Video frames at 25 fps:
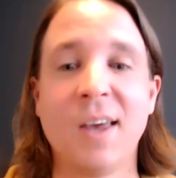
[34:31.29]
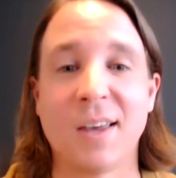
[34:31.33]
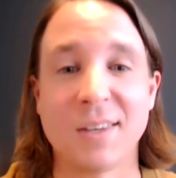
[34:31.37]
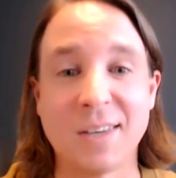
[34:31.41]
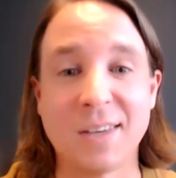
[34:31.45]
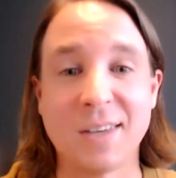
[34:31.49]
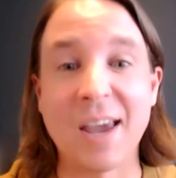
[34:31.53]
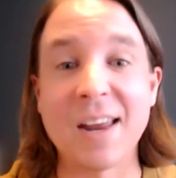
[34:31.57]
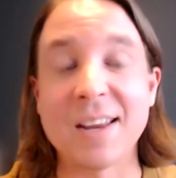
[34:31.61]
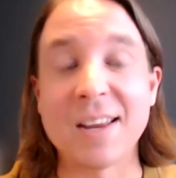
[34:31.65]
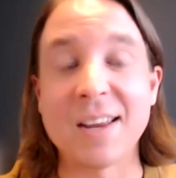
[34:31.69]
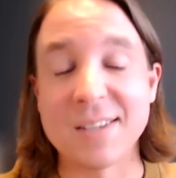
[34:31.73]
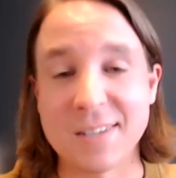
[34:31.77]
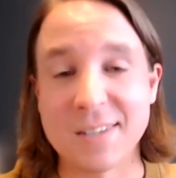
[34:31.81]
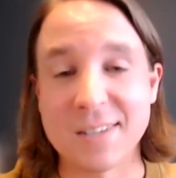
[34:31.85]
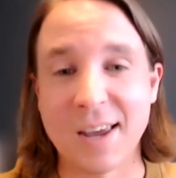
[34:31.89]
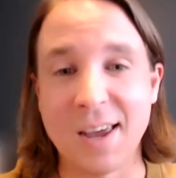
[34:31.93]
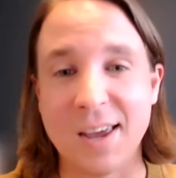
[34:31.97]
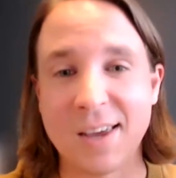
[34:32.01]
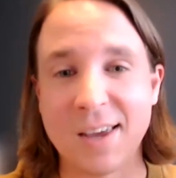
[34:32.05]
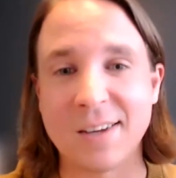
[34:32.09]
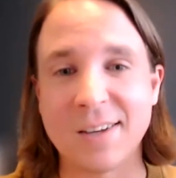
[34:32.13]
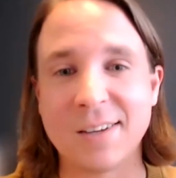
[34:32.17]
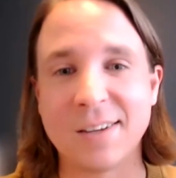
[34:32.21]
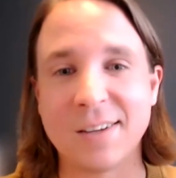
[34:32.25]
As Katie's
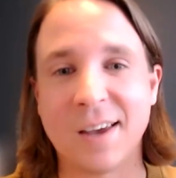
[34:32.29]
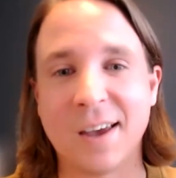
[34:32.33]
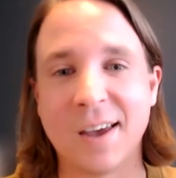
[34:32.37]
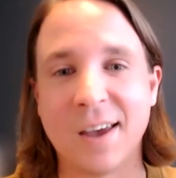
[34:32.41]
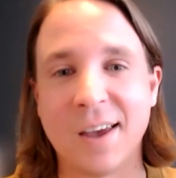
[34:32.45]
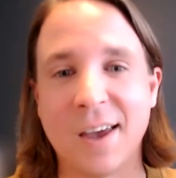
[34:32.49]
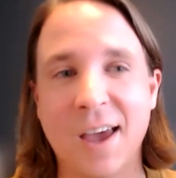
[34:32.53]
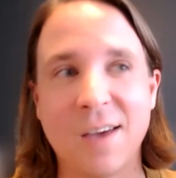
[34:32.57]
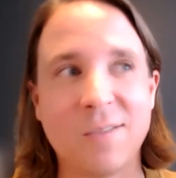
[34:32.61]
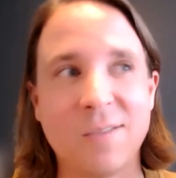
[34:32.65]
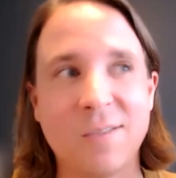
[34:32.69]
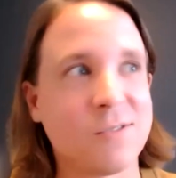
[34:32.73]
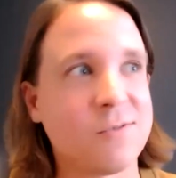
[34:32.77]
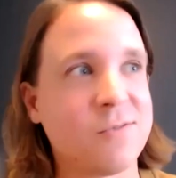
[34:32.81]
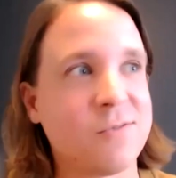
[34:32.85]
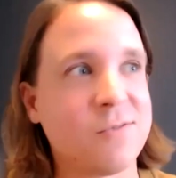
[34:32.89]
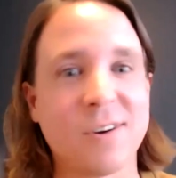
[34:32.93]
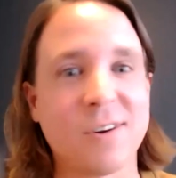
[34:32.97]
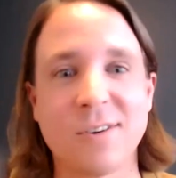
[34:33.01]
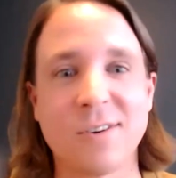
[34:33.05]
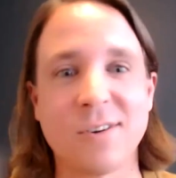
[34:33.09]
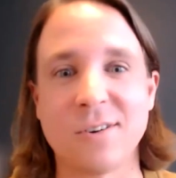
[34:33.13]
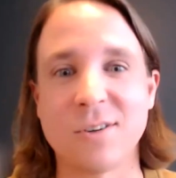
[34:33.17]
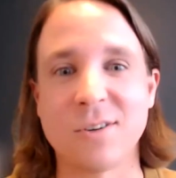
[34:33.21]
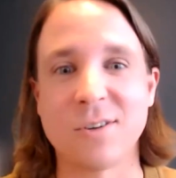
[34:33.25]
saying, having
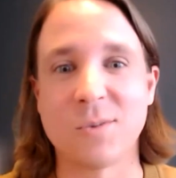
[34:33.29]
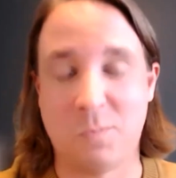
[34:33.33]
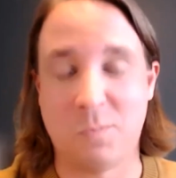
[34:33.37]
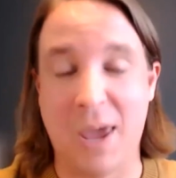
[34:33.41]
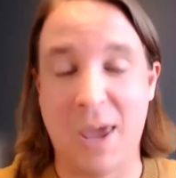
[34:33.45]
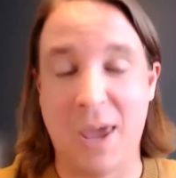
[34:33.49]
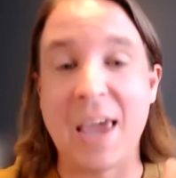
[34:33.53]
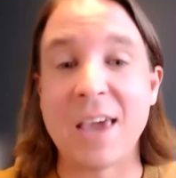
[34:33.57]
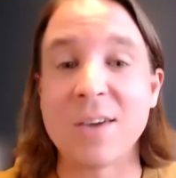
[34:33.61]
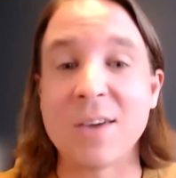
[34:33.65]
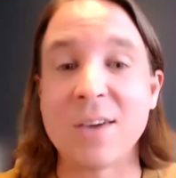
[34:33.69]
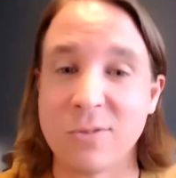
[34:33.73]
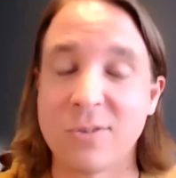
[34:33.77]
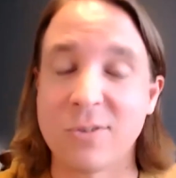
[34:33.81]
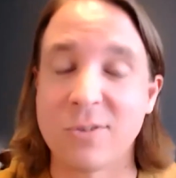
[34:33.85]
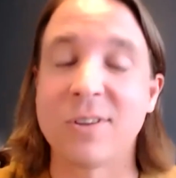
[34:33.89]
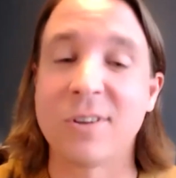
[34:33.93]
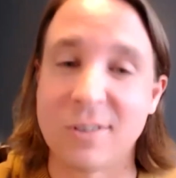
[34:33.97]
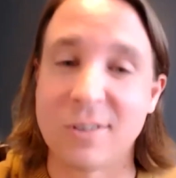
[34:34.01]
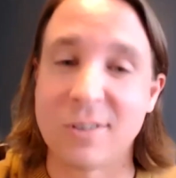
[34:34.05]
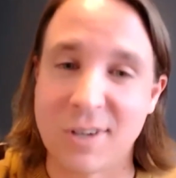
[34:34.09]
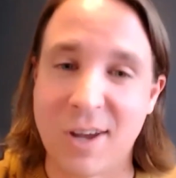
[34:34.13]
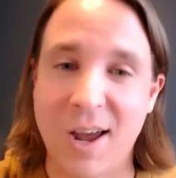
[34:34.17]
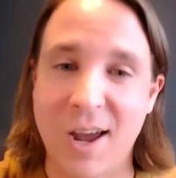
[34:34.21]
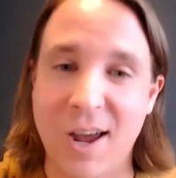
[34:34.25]
funders pay for
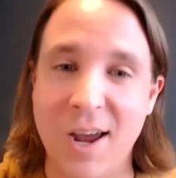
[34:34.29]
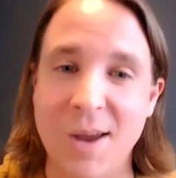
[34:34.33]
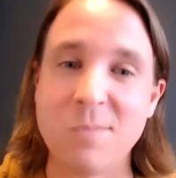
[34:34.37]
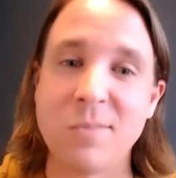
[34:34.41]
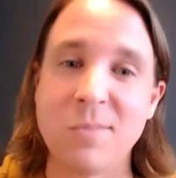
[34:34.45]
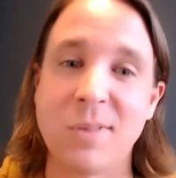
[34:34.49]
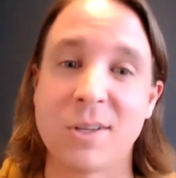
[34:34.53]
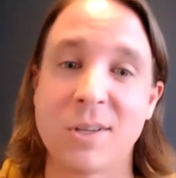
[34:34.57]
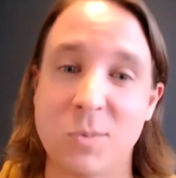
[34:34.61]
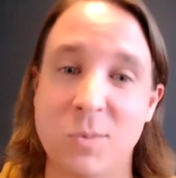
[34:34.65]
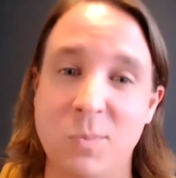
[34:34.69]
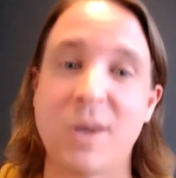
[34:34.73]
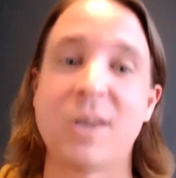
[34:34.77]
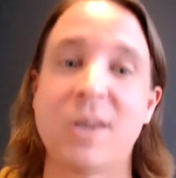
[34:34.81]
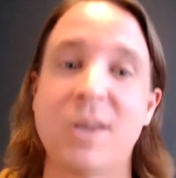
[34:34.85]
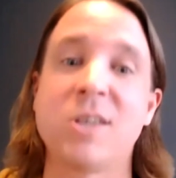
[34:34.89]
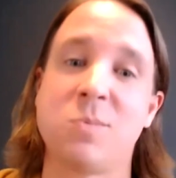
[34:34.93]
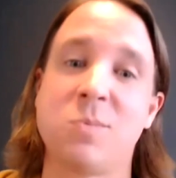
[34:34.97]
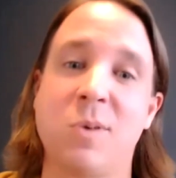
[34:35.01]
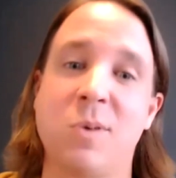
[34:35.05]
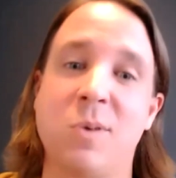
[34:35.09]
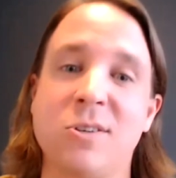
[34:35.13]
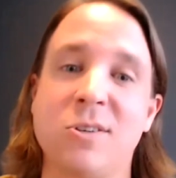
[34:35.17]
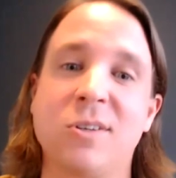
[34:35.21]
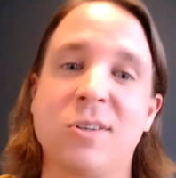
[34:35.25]
their time, let's pay
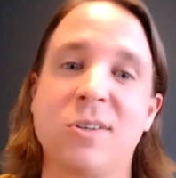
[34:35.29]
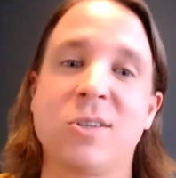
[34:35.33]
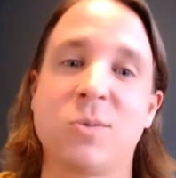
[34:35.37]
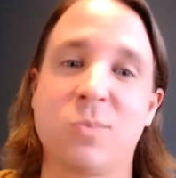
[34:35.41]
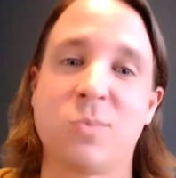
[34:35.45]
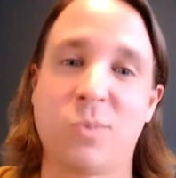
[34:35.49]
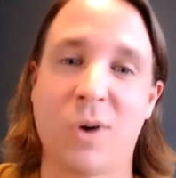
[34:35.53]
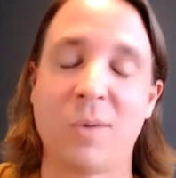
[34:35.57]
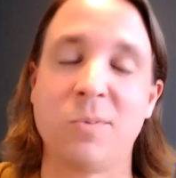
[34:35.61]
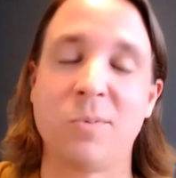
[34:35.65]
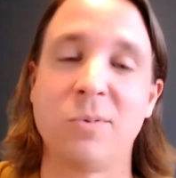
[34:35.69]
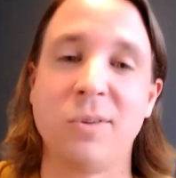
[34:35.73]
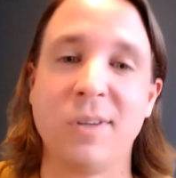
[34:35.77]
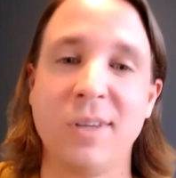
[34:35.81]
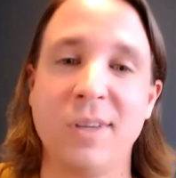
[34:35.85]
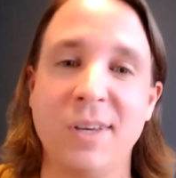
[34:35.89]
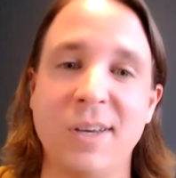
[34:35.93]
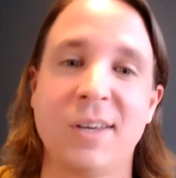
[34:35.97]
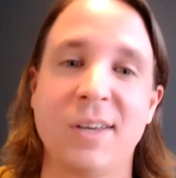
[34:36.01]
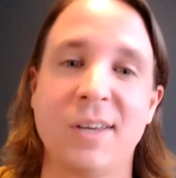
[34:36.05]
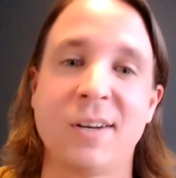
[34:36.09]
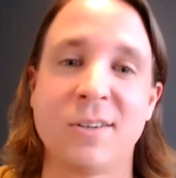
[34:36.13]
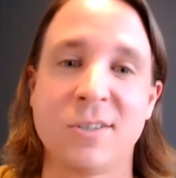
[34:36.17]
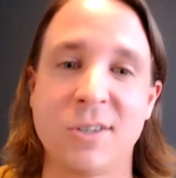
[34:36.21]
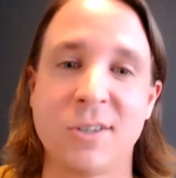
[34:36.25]
specialists
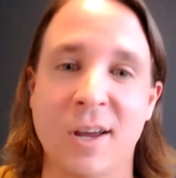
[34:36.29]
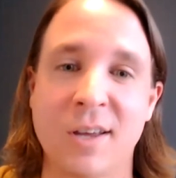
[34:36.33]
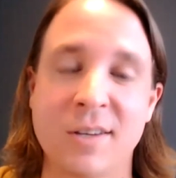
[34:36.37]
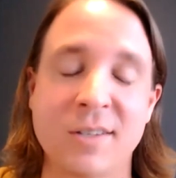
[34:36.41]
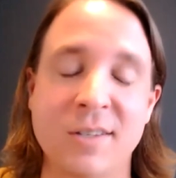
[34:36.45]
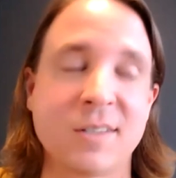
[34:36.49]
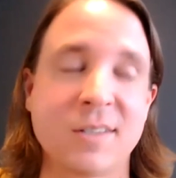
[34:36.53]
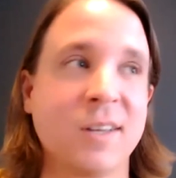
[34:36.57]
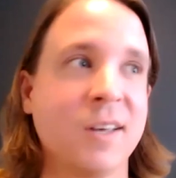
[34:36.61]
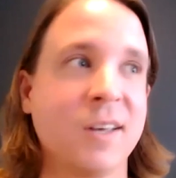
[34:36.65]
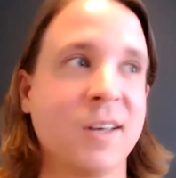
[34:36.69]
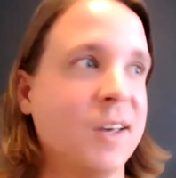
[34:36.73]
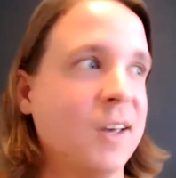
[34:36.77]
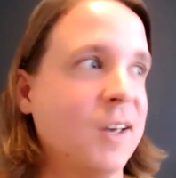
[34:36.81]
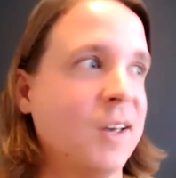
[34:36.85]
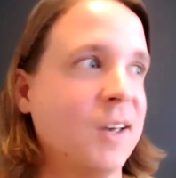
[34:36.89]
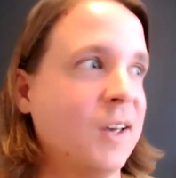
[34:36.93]
properly and adjust